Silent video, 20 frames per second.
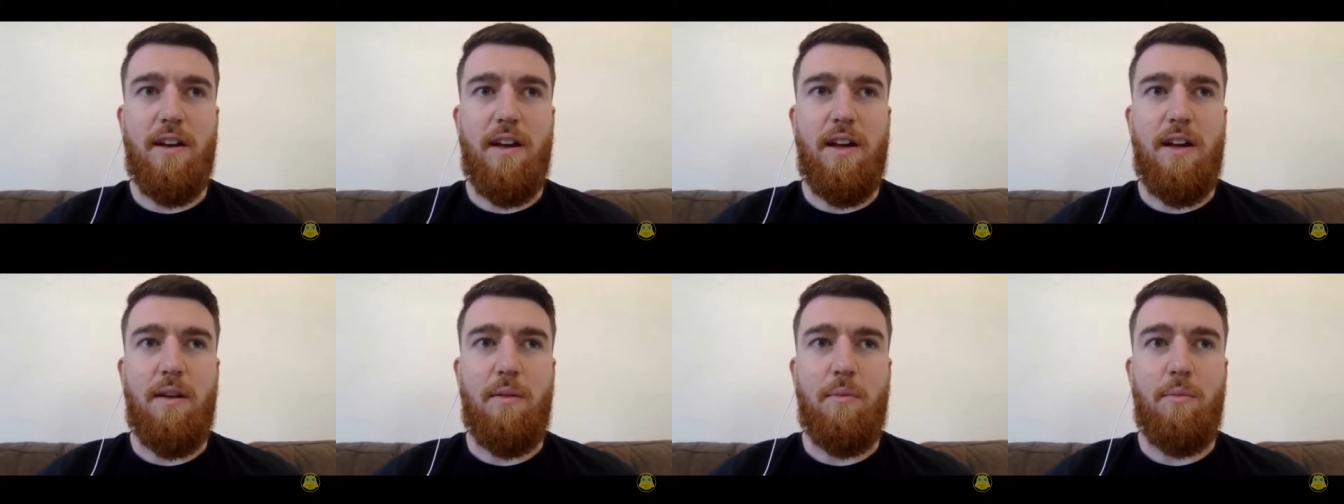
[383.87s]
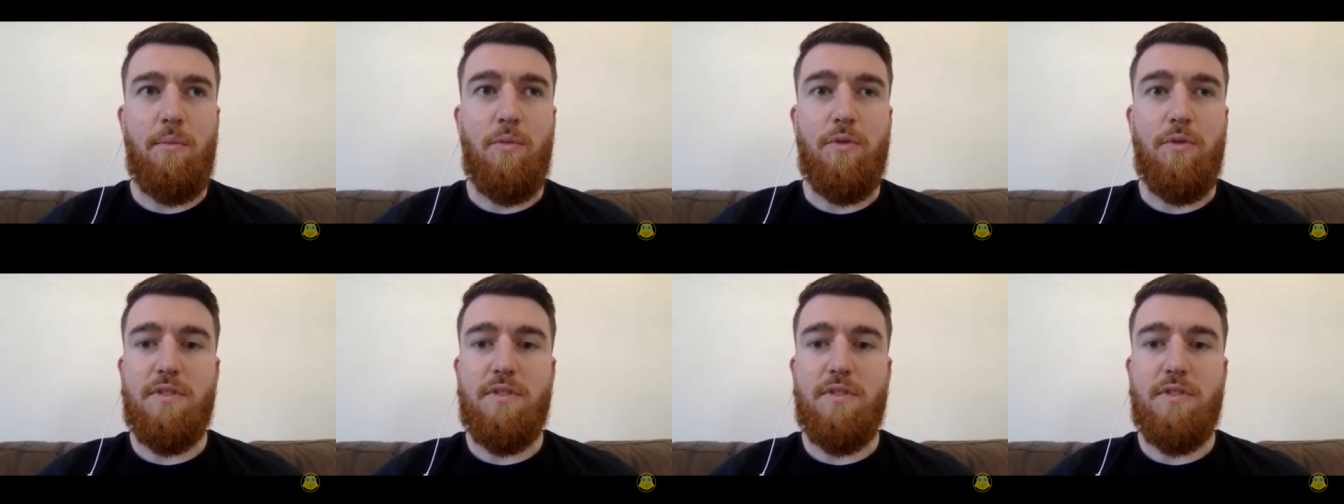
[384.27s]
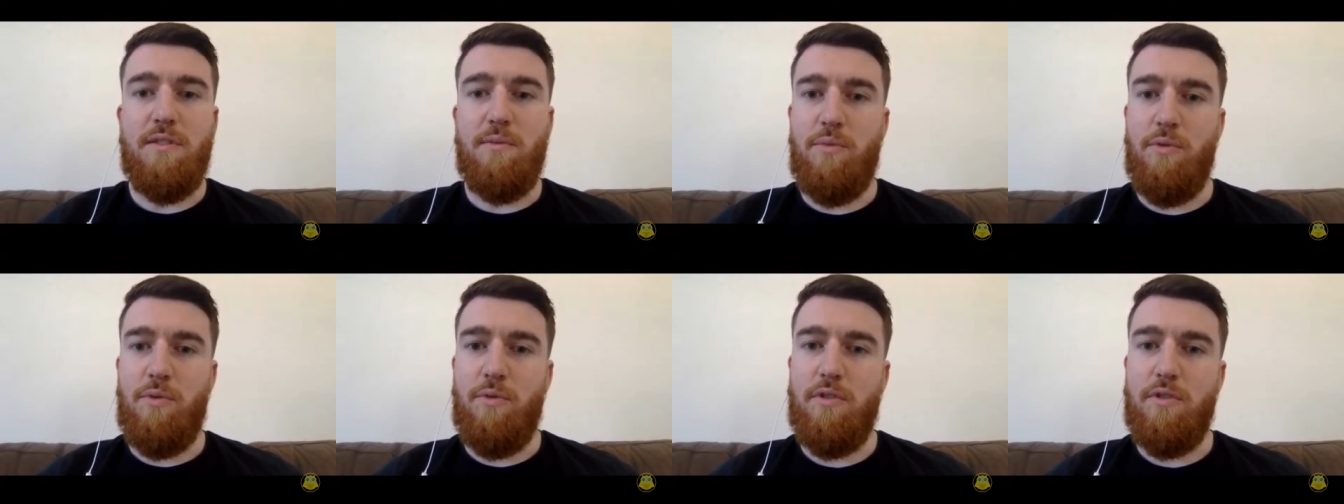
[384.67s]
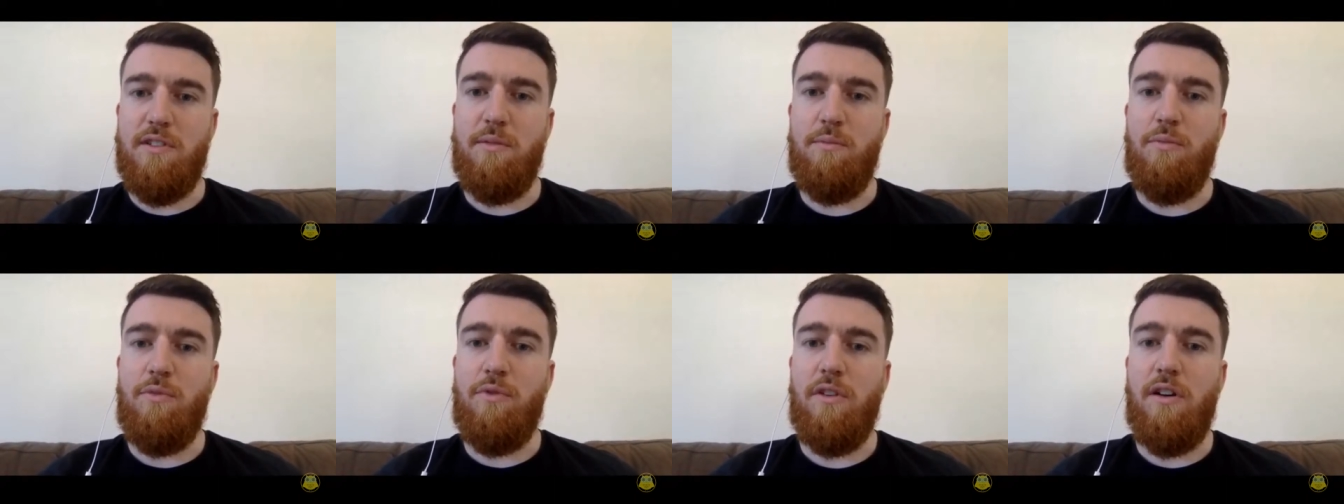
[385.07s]
uh, more
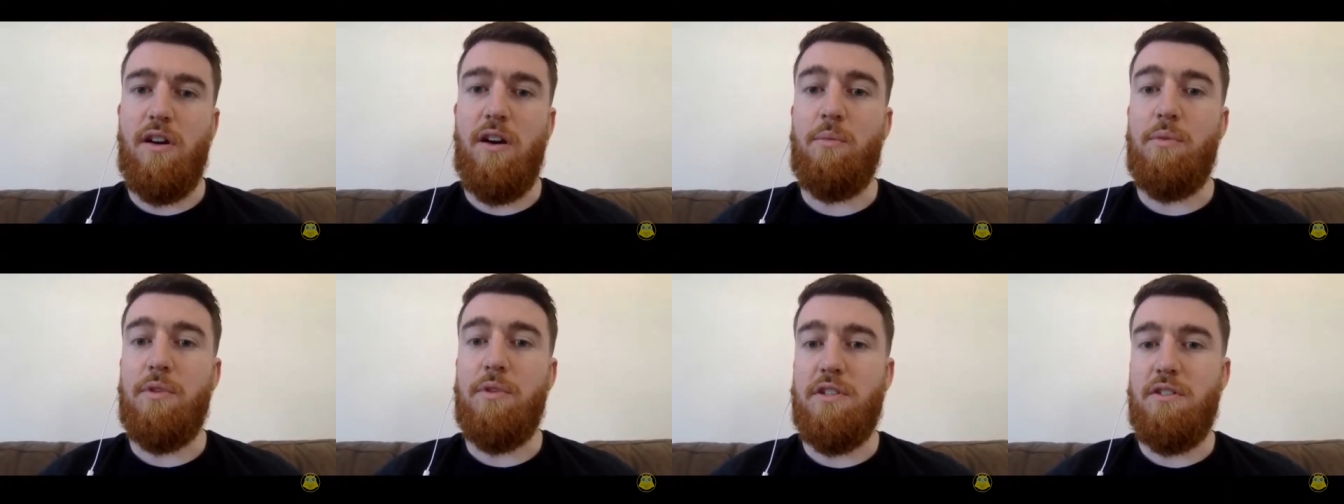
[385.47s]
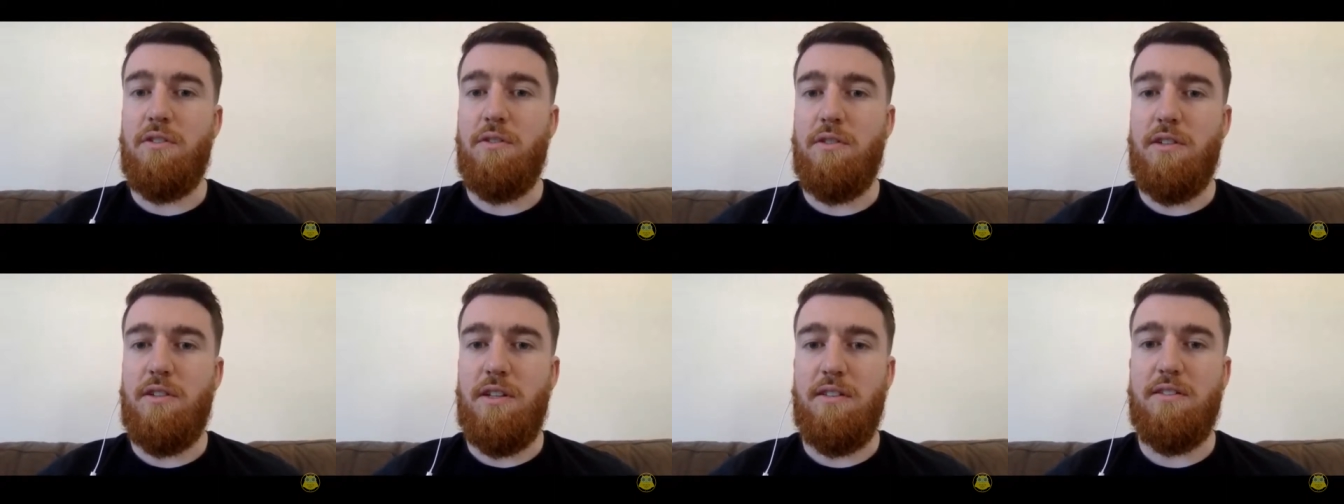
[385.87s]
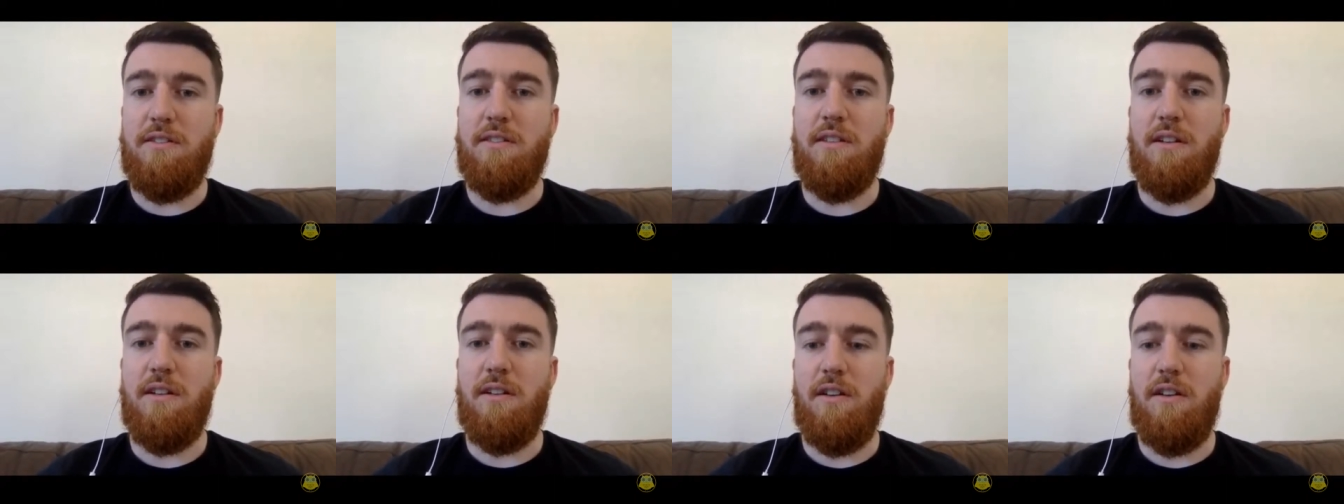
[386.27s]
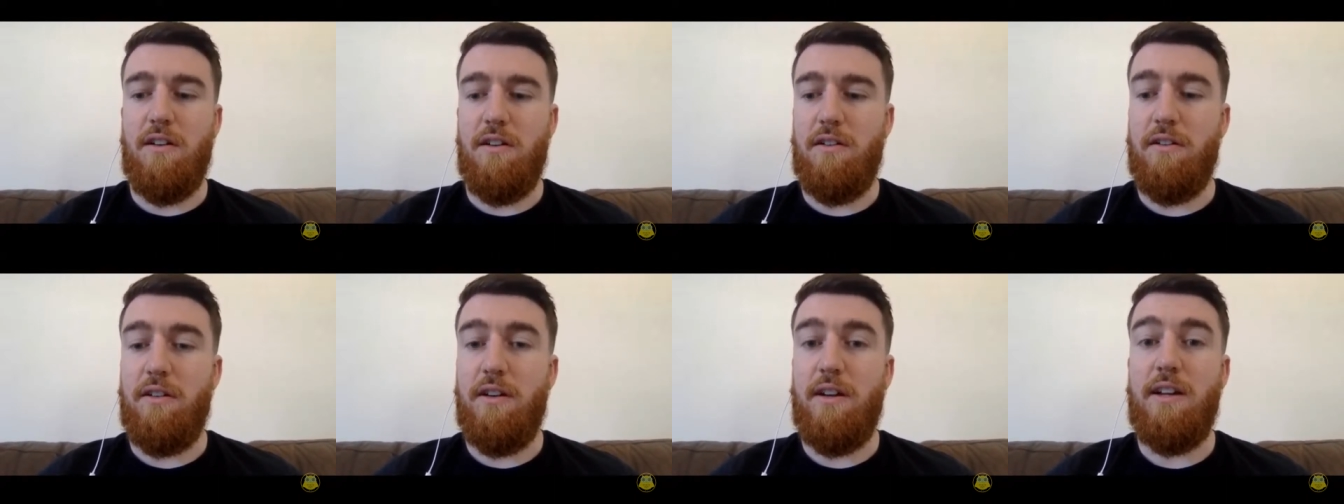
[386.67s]
support and more opportunities to
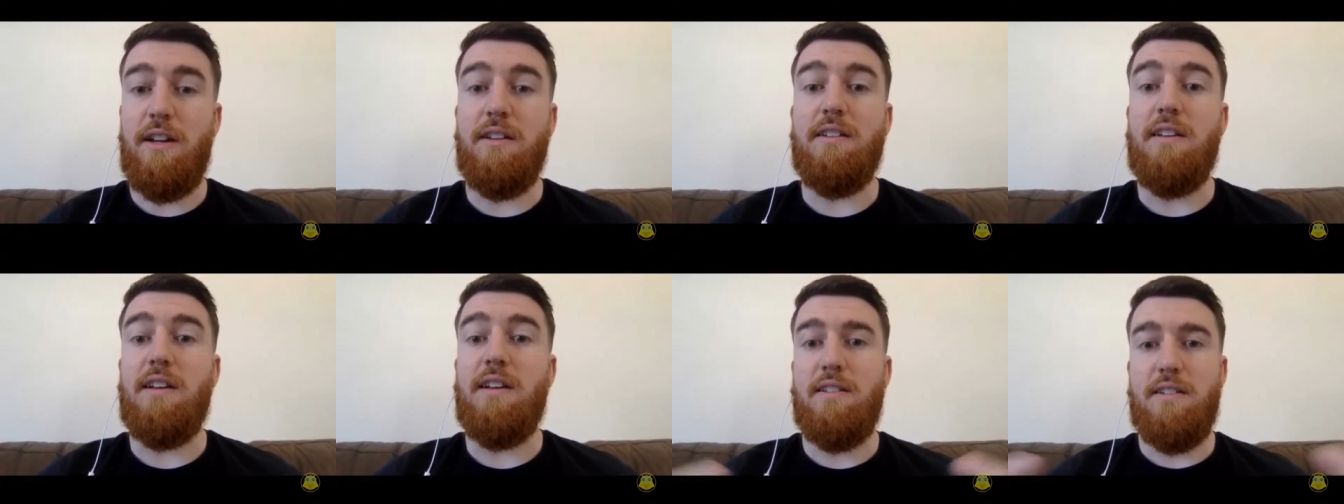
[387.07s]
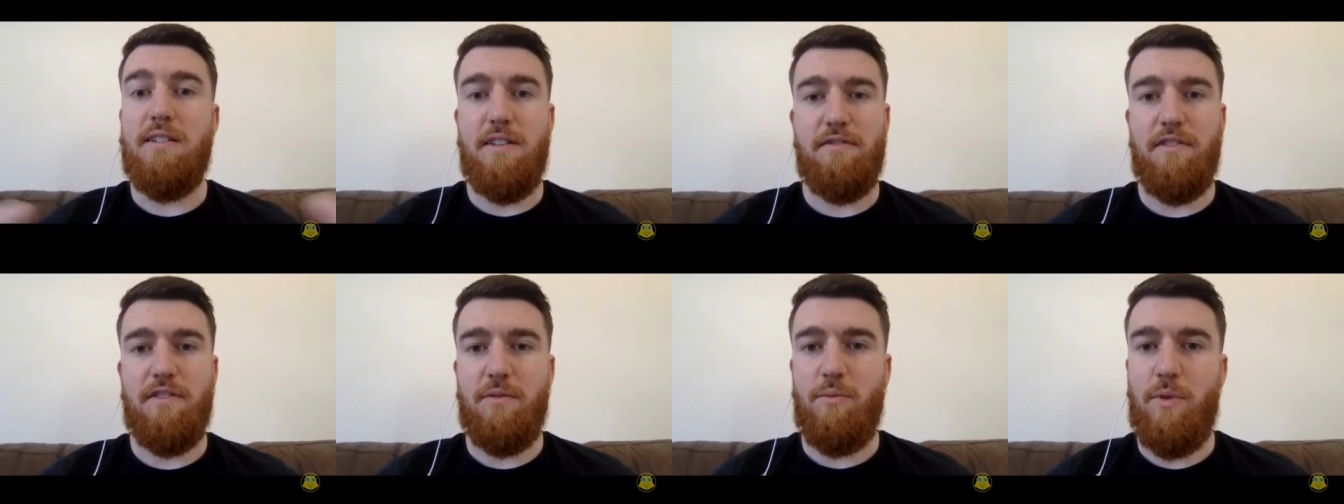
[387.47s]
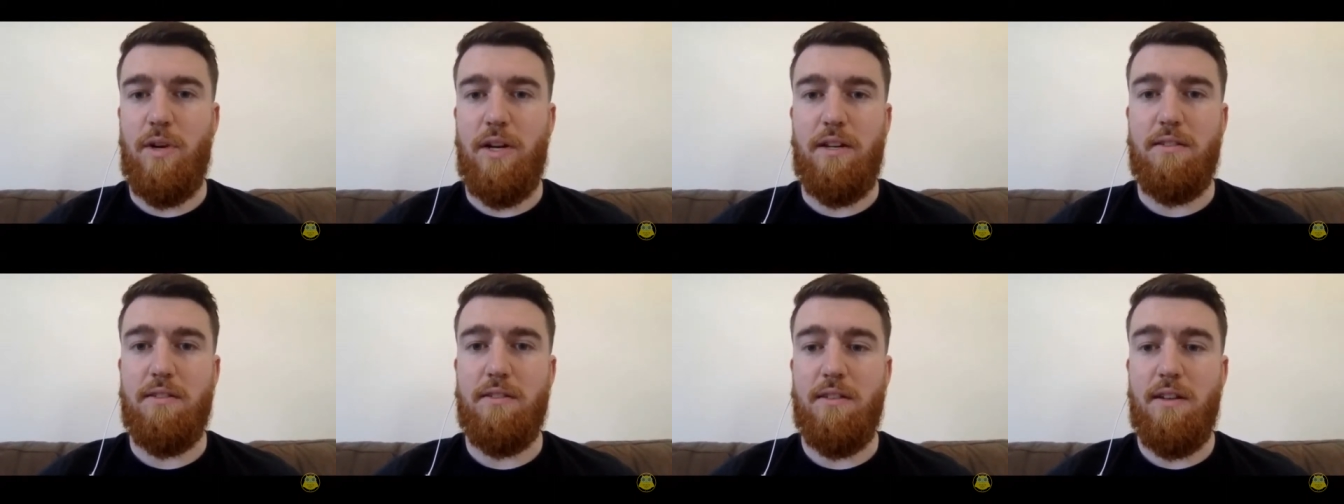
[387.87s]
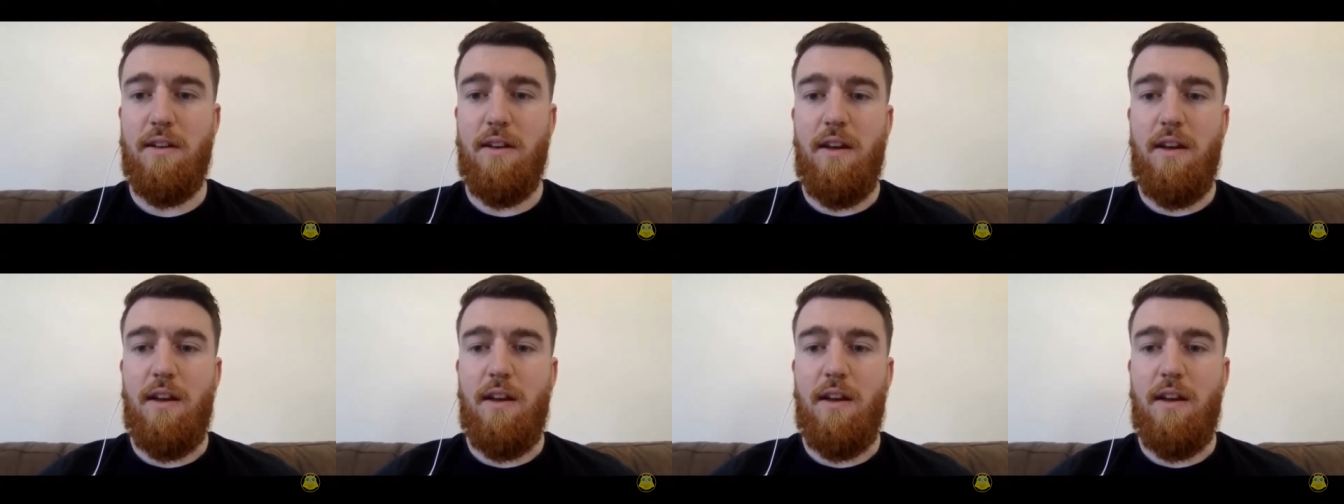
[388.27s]
learn in, in different ways.